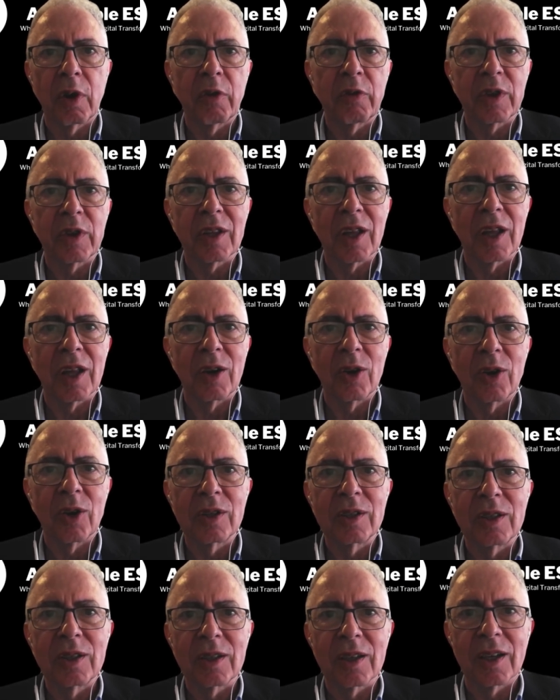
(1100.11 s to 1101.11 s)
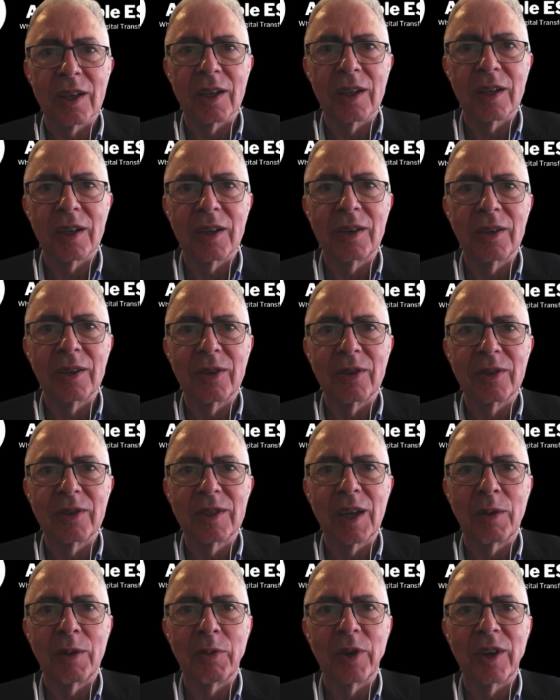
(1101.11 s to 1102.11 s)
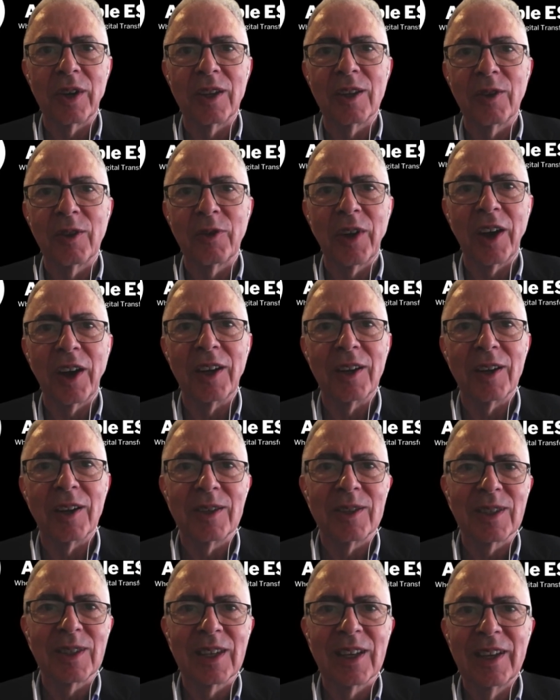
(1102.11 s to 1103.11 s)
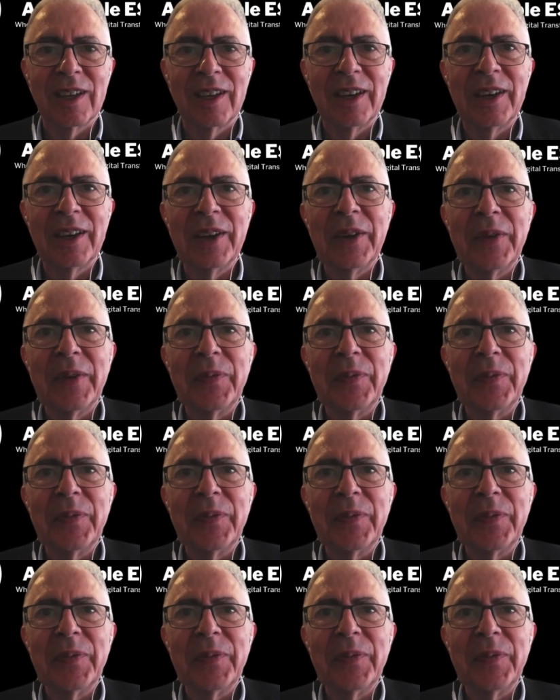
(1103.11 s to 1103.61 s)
profit and loss somewhere in the finance.